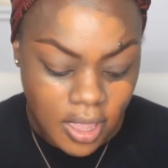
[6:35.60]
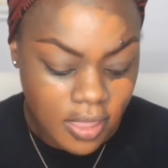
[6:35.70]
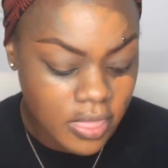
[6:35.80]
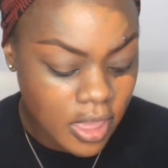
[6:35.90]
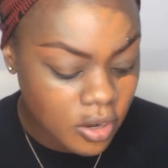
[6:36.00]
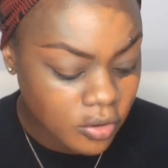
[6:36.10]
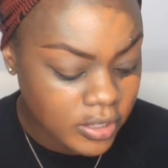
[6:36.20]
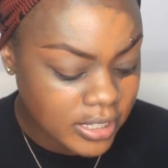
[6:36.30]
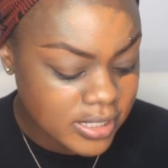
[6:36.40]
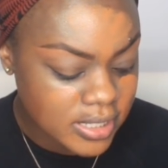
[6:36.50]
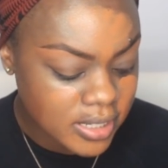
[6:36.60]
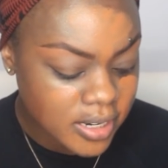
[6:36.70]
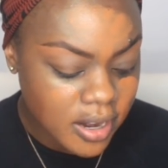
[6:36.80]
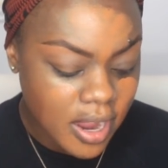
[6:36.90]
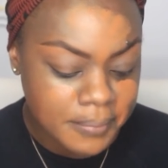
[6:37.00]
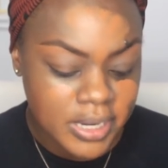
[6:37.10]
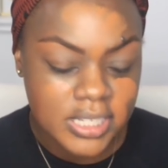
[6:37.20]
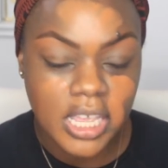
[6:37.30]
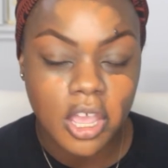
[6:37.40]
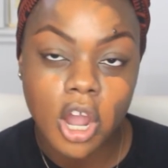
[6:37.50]
And then on the exterior, I'm gonna
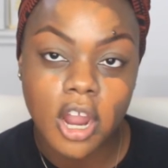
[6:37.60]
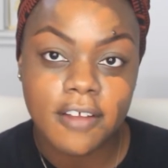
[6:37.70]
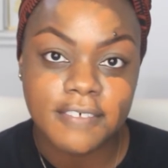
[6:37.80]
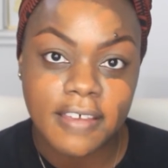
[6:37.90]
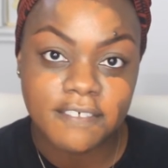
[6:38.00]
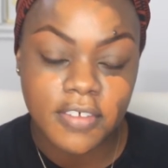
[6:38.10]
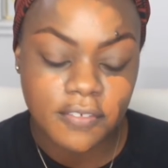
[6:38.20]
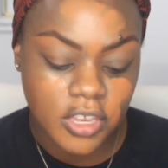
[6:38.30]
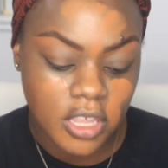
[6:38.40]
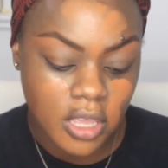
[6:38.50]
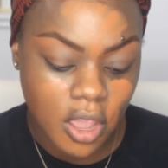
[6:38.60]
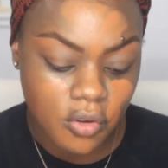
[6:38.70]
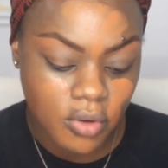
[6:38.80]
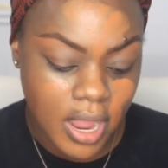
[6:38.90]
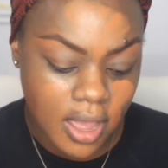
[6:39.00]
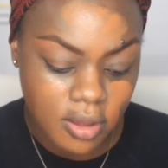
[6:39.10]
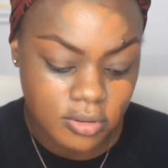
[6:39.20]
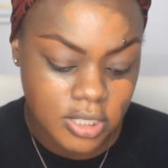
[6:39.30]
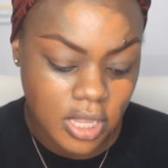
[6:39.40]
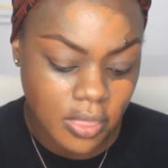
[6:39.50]
take R550
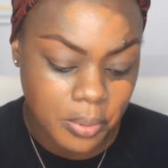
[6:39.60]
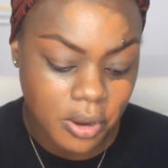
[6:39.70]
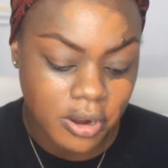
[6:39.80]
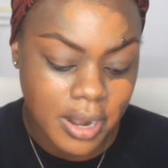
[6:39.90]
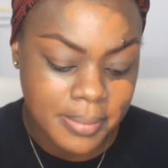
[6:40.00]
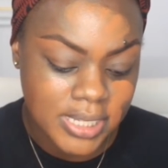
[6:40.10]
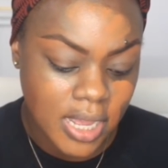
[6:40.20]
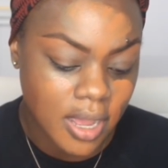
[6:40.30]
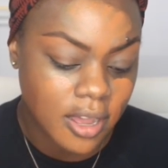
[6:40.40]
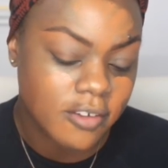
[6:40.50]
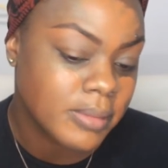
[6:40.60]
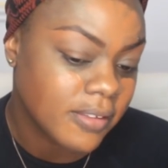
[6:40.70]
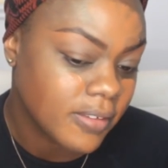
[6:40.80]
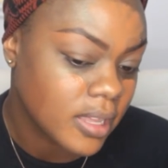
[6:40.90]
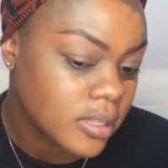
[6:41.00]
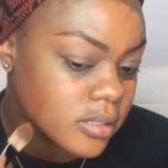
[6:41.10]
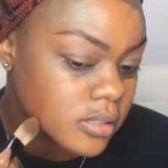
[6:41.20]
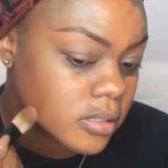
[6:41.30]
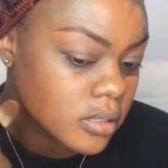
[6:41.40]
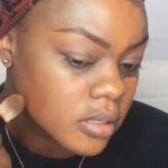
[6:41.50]
around the perimeter of my face.